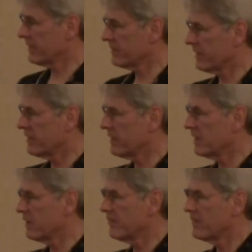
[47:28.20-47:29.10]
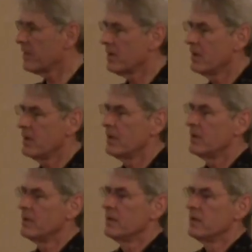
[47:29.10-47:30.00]
think that um,
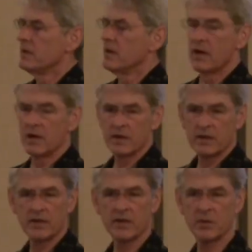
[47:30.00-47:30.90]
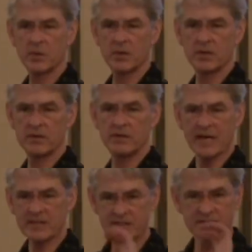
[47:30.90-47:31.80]
uh,
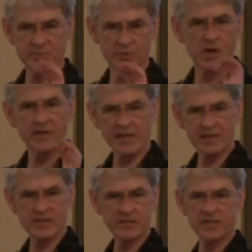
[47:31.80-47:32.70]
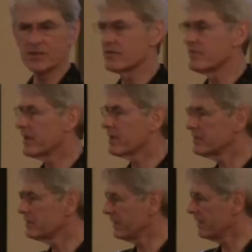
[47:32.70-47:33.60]
not to draw that distinction very
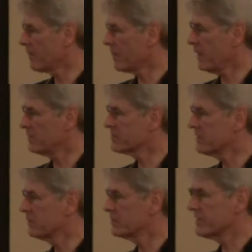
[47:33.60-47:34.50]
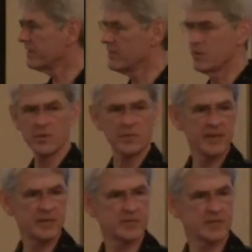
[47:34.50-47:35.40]
clearly. And so it said if you're going to
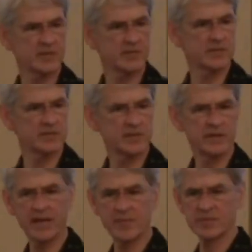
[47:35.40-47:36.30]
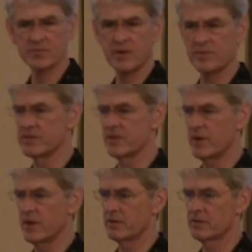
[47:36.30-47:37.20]
be an objectivist, you can't misrepresent
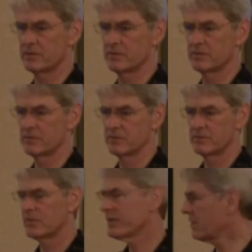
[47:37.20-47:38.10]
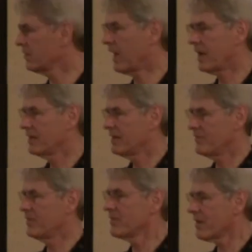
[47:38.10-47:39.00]
Rand. Well, no.
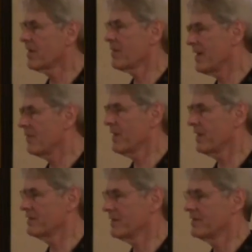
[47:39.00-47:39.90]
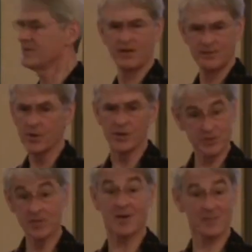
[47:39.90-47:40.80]
If you're talking about Rand, no, no you
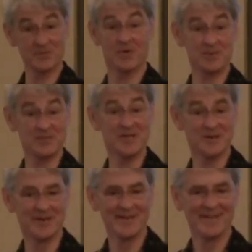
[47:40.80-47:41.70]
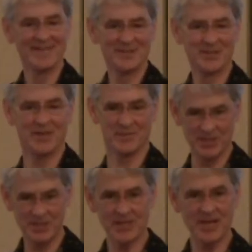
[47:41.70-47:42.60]
should not misrepresent her. She, if
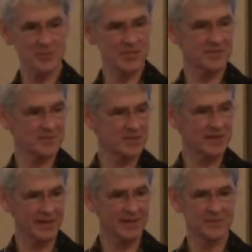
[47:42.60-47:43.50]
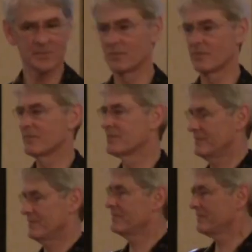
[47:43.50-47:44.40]
she's the object of study,
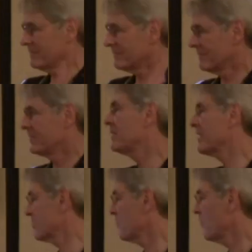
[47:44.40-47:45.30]
you get